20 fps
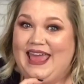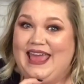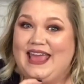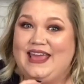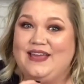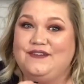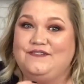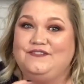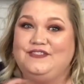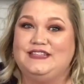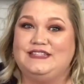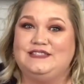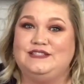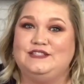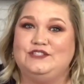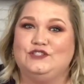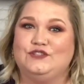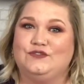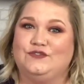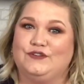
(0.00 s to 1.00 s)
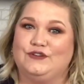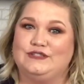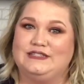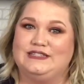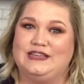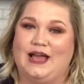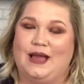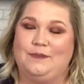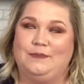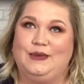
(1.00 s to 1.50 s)
If this is your first
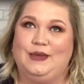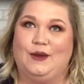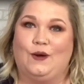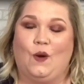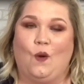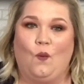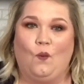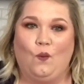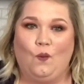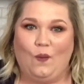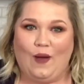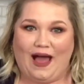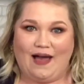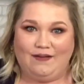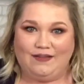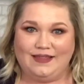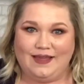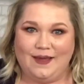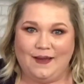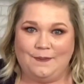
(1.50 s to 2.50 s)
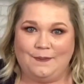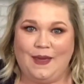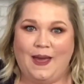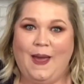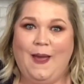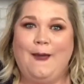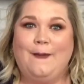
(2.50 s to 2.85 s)
time here, welcome.